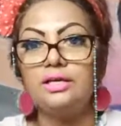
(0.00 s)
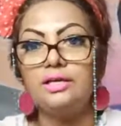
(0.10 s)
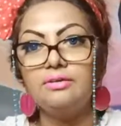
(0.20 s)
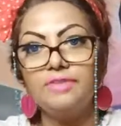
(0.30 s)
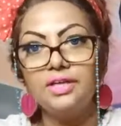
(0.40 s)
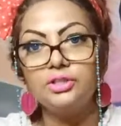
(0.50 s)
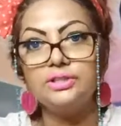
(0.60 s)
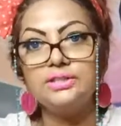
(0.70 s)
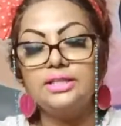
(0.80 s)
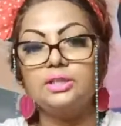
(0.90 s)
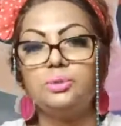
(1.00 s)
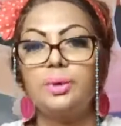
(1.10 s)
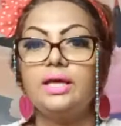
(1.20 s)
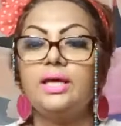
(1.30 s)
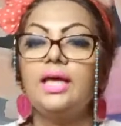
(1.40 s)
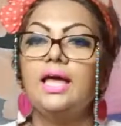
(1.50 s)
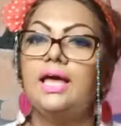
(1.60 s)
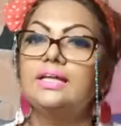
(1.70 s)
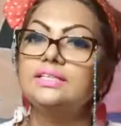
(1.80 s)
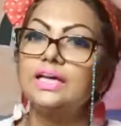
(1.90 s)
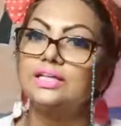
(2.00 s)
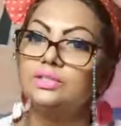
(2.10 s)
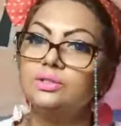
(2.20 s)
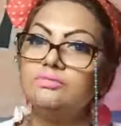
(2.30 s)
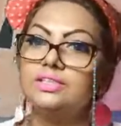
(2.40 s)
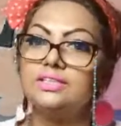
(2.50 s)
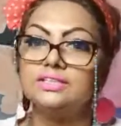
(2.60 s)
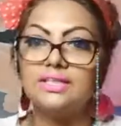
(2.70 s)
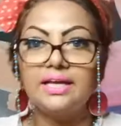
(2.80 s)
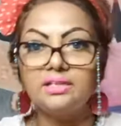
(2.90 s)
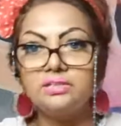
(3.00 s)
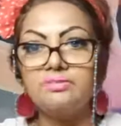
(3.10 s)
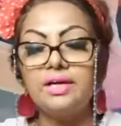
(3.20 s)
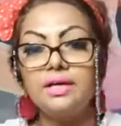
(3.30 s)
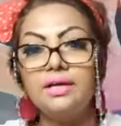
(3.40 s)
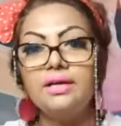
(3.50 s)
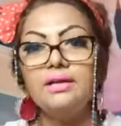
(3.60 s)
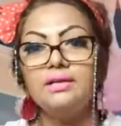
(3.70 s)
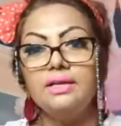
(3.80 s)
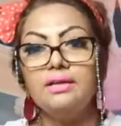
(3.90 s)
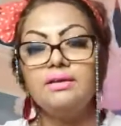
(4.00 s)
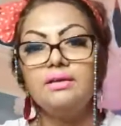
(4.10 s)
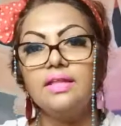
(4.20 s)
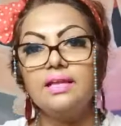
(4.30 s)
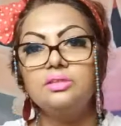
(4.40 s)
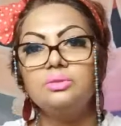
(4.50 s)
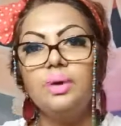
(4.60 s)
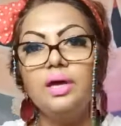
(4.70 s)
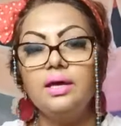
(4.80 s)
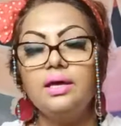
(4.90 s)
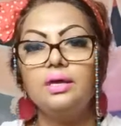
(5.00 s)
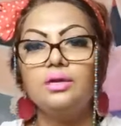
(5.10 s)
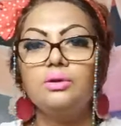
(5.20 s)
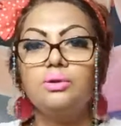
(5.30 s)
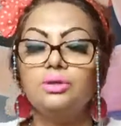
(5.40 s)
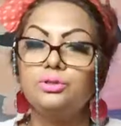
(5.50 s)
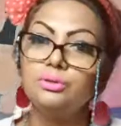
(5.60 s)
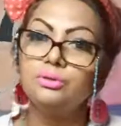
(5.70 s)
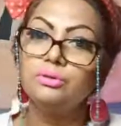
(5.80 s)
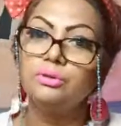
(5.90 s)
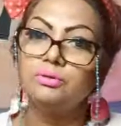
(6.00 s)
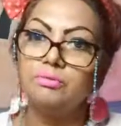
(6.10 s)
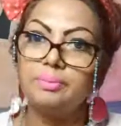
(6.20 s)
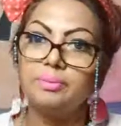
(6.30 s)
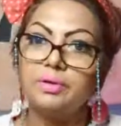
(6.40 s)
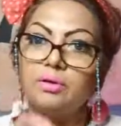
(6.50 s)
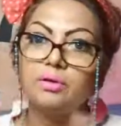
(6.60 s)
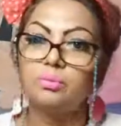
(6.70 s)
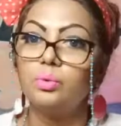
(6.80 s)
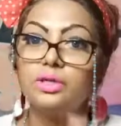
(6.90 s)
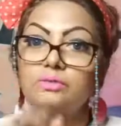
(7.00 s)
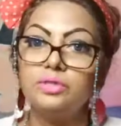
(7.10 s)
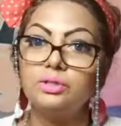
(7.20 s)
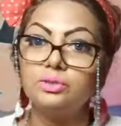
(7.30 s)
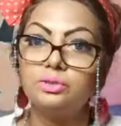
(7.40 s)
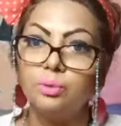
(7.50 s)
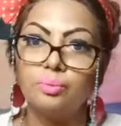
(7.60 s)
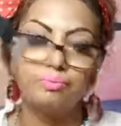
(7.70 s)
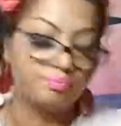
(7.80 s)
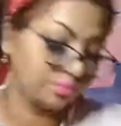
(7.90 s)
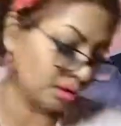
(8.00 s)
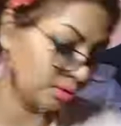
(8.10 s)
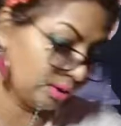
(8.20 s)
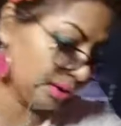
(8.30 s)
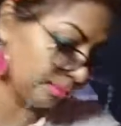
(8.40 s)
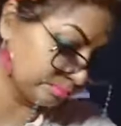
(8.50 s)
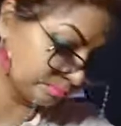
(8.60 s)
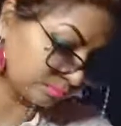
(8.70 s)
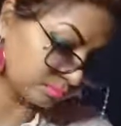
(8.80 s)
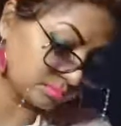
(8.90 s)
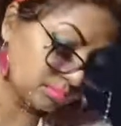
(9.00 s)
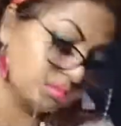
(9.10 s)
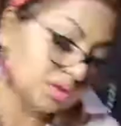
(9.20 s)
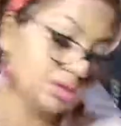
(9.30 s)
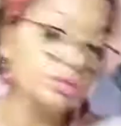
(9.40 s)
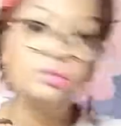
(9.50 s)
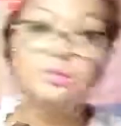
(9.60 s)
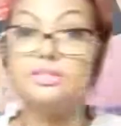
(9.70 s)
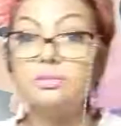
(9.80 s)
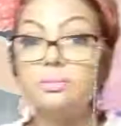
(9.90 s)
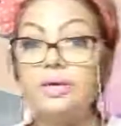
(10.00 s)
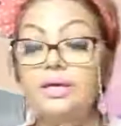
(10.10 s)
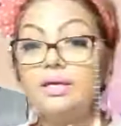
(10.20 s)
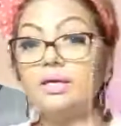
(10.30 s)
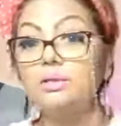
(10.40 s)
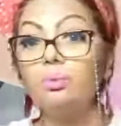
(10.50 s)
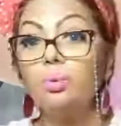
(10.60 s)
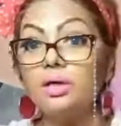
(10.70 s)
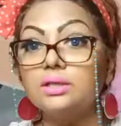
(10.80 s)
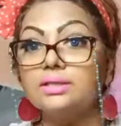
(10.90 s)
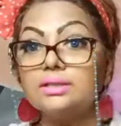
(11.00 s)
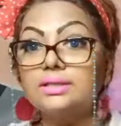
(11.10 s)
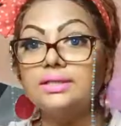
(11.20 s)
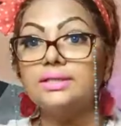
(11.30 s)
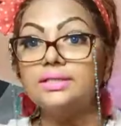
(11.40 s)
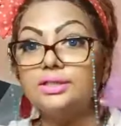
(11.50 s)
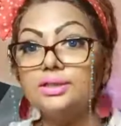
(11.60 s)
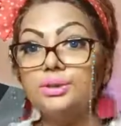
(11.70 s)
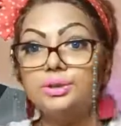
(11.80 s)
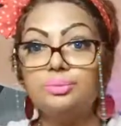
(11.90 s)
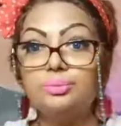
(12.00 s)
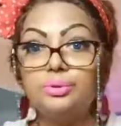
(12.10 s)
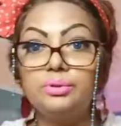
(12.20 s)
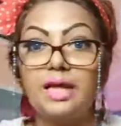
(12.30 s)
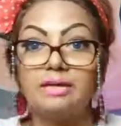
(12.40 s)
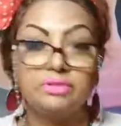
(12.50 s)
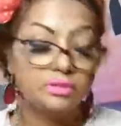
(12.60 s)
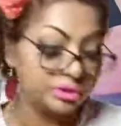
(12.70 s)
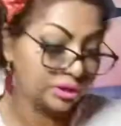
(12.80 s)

affections elsewhere and decided to invest it elsewhere, then that is where you're going to reap whatever you sow. Okay, so that's the way it works in simple language.